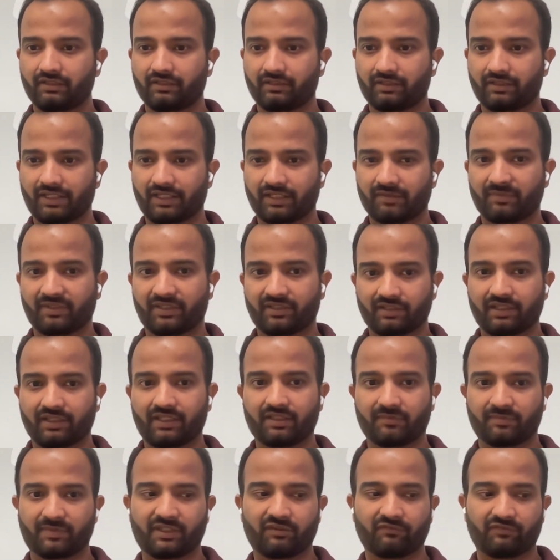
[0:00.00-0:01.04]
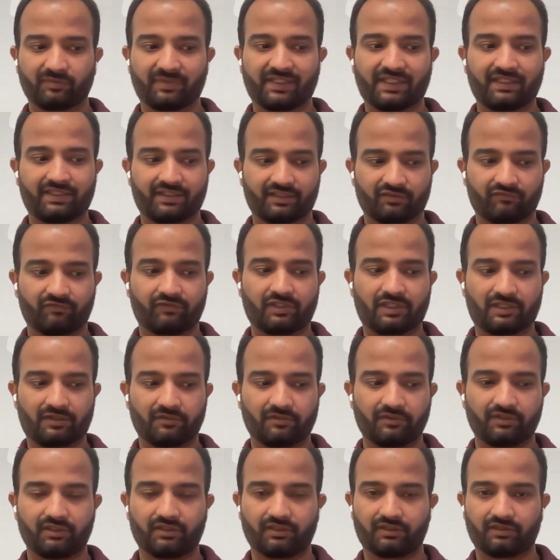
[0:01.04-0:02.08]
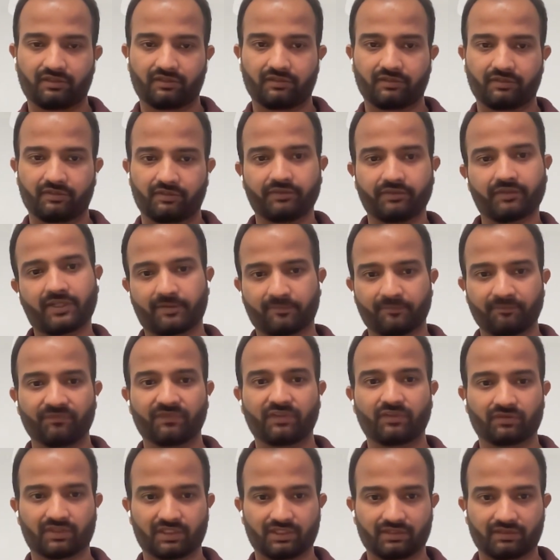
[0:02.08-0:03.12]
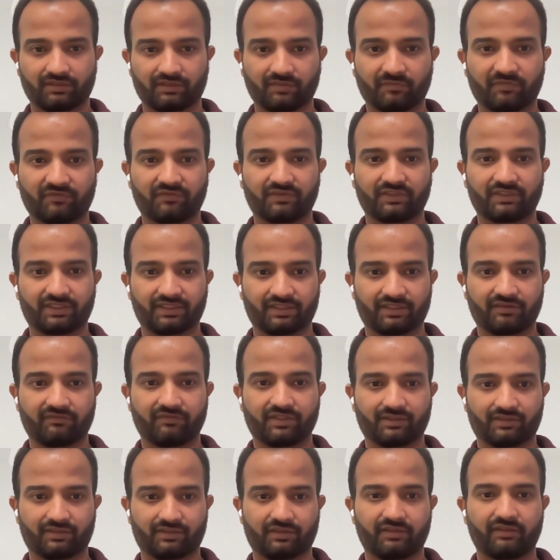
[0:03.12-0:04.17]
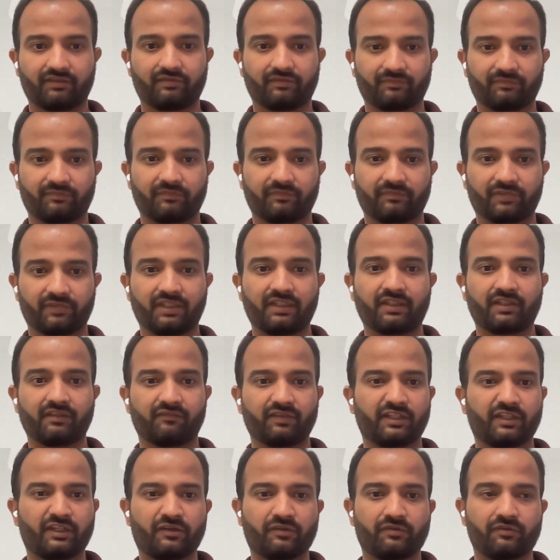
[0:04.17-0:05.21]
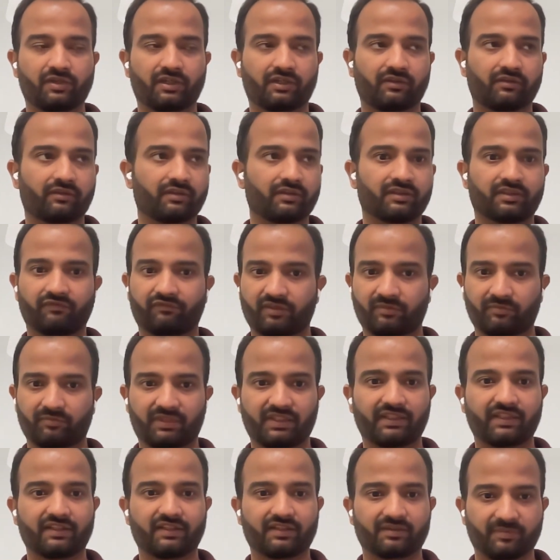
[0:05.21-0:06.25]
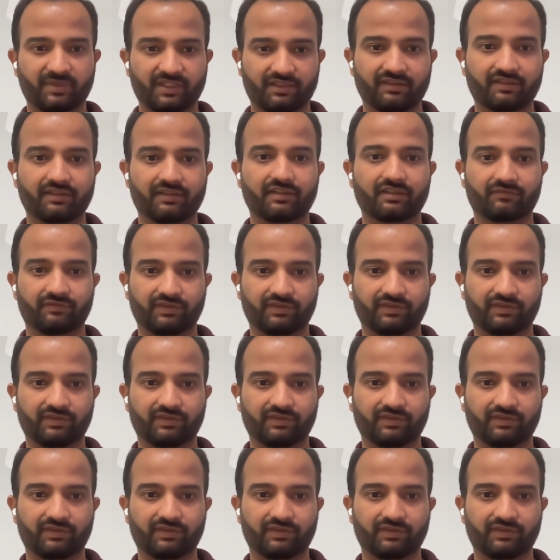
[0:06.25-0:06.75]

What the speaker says: as part of the plan as of now. So yeah, those are some of the things which are relatively new across different plugin spaces as